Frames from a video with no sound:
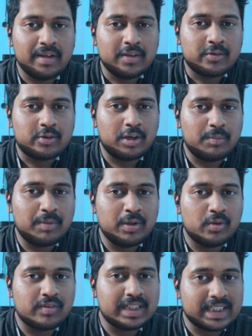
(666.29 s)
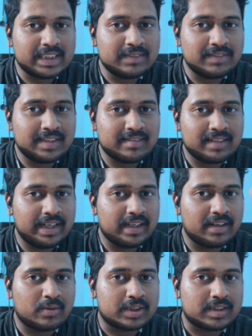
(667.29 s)
So you'll be losing touch with this
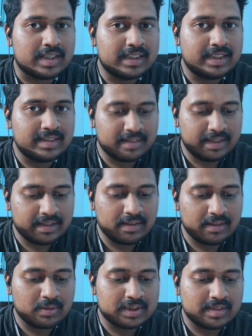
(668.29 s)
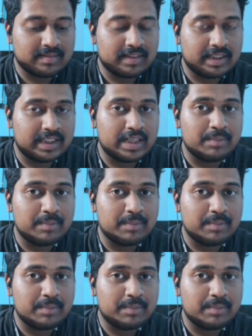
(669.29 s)
clinical question. And these clinical questions, 30